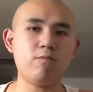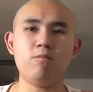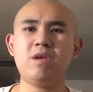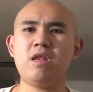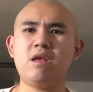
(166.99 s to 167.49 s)

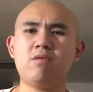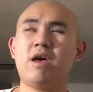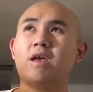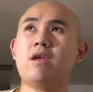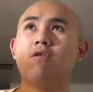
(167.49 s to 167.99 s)
meaning
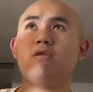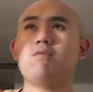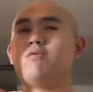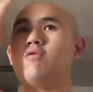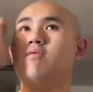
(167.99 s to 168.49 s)
like I just
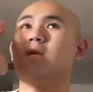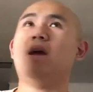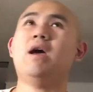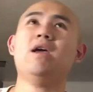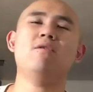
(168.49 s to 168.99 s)
drive,
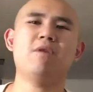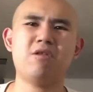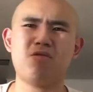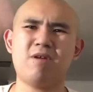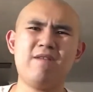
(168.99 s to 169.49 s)
I don't want to
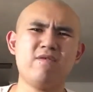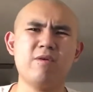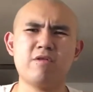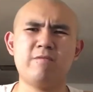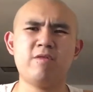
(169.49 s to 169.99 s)
drive too
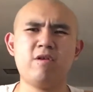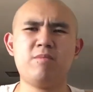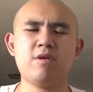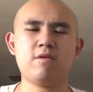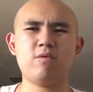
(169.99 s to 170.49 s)
much over there
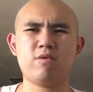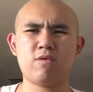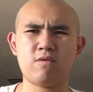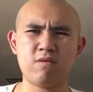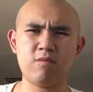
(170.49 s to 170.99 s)
because it was
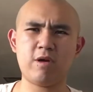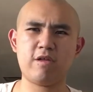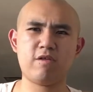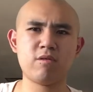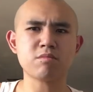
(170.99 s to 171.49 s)
too
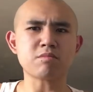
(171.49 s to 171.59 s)
much,